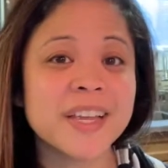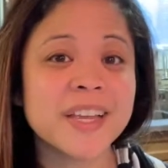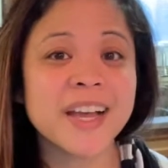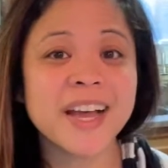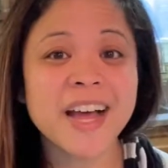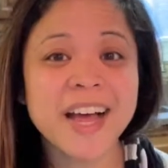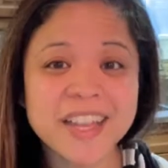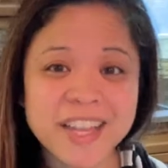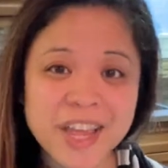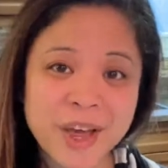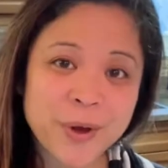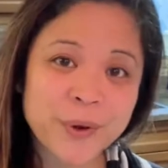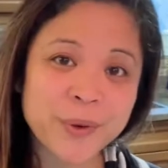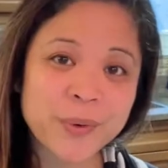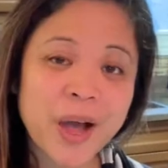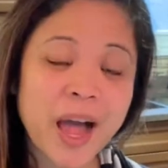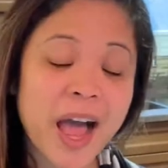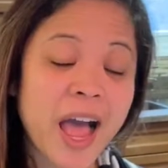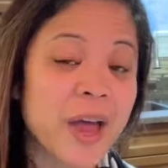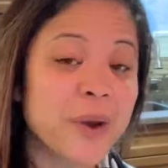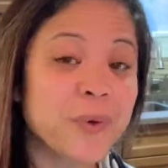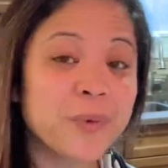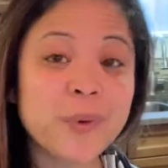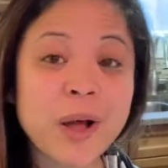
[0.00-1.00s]
Hello
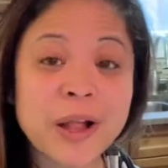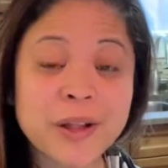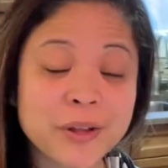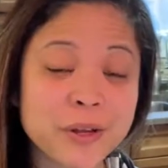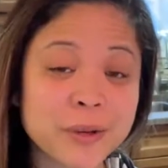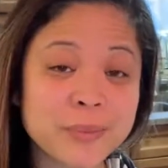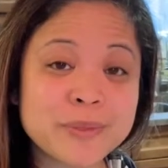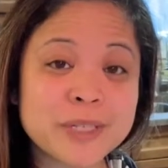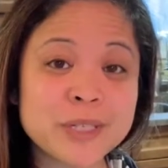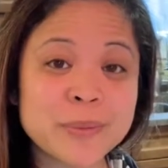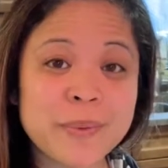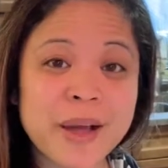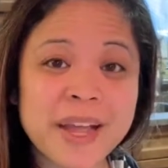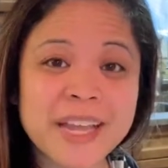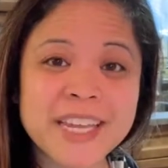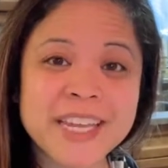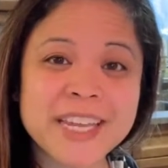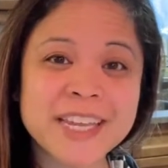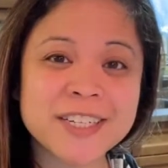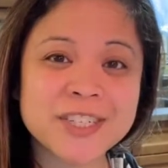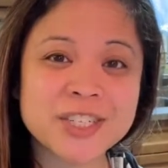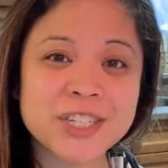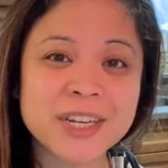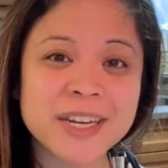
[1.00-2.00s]
and welcome to my
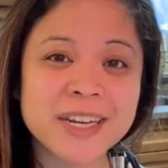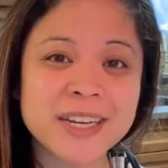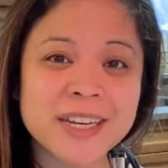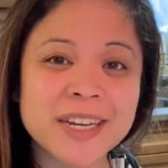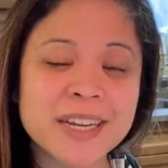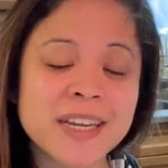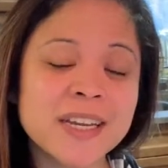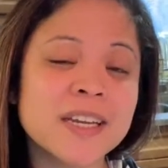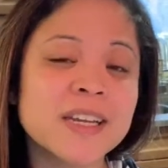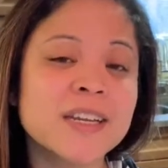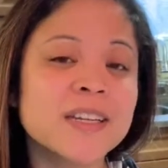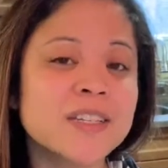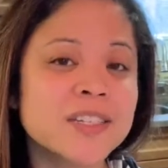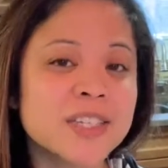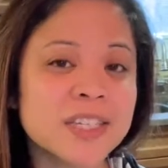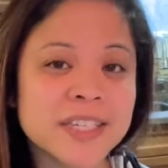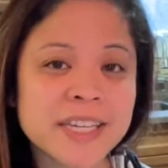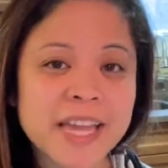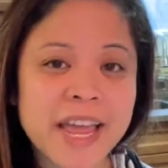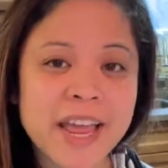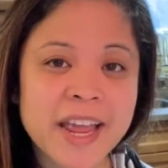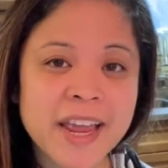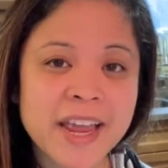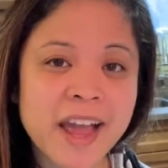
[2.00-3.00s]
kitchen.
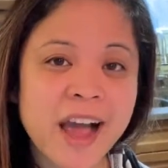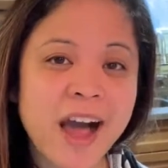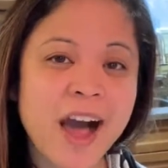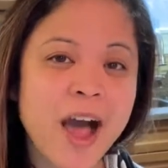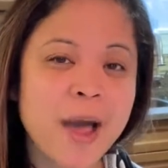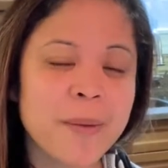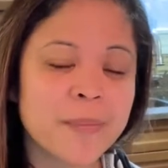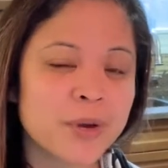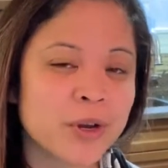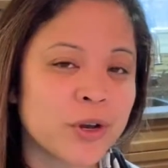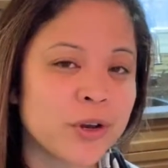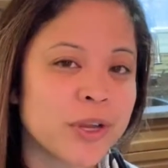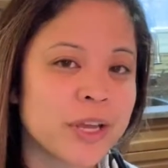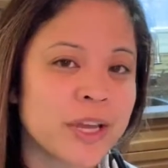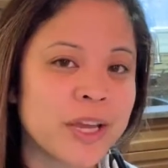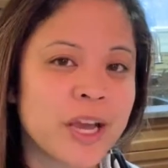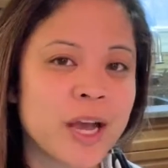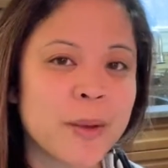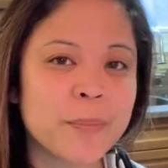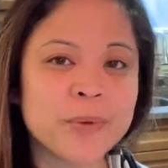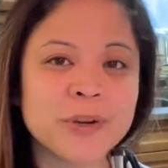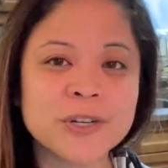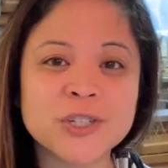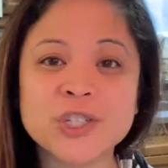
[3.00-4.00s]
Today I'm cooking
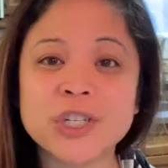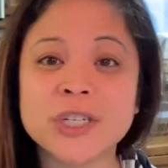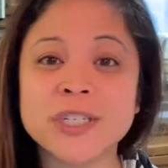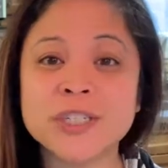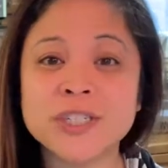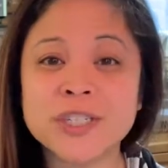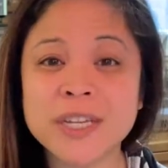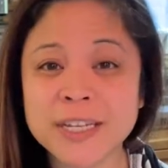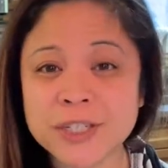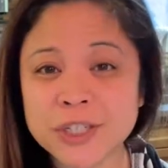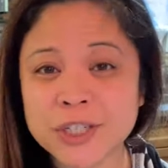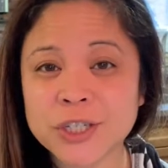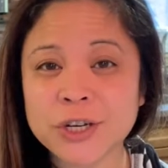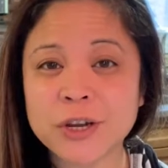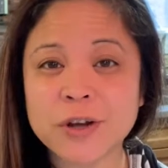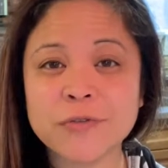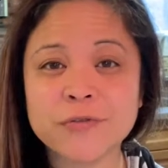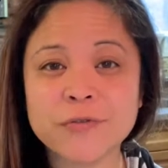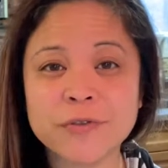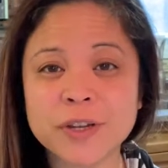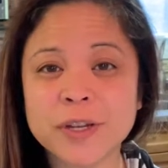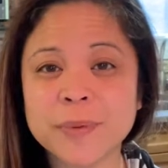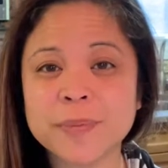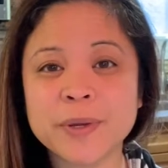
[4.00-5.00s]
up a traditional
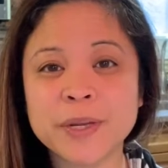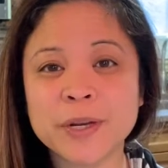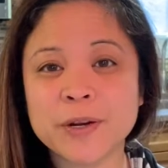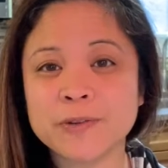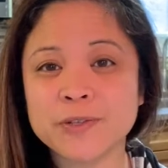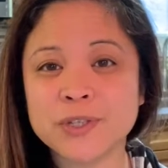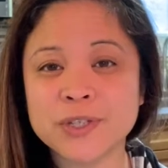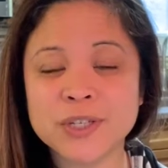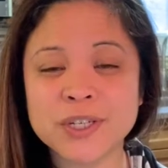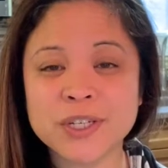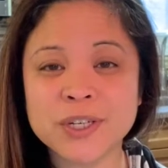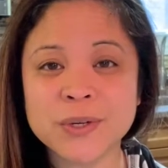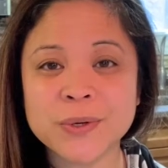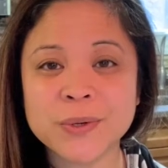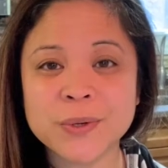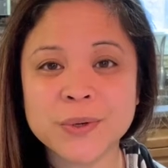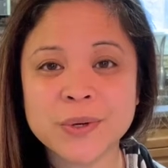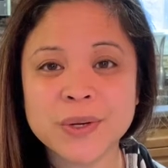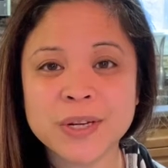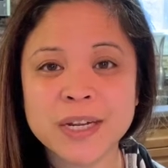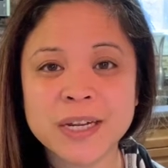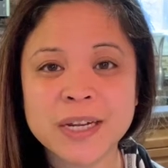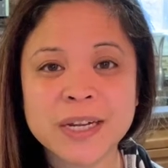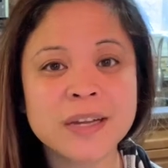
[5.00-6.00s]
Filipino stew
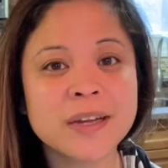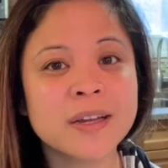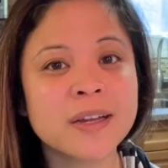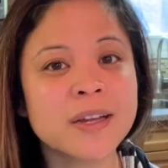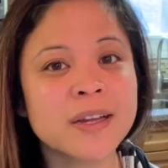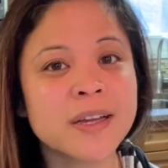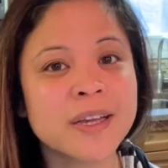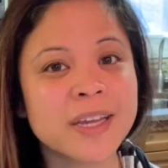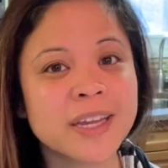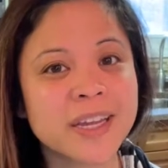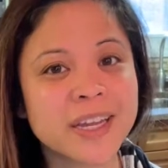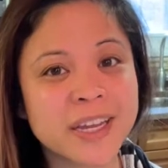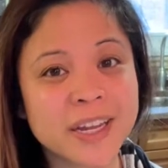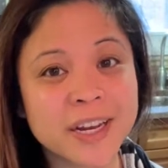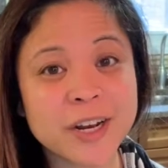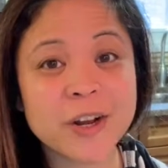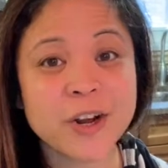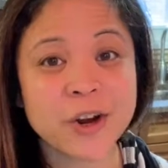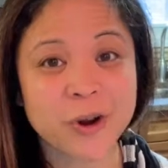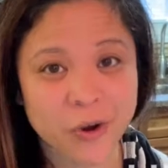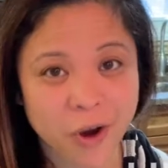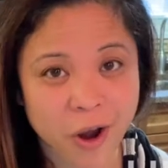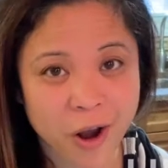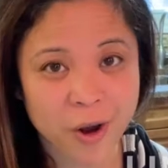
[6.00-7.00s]
in a
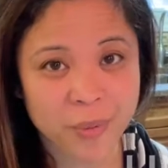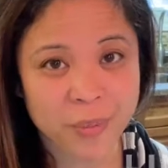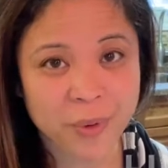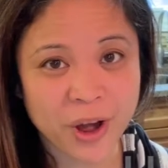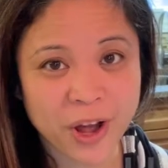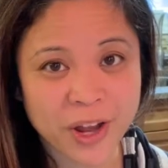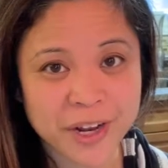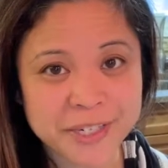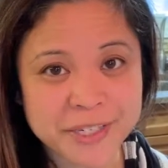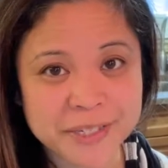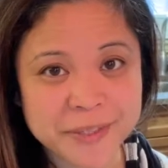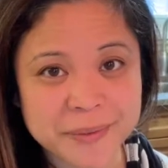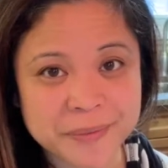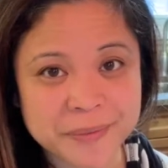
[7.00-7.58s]
crock pot.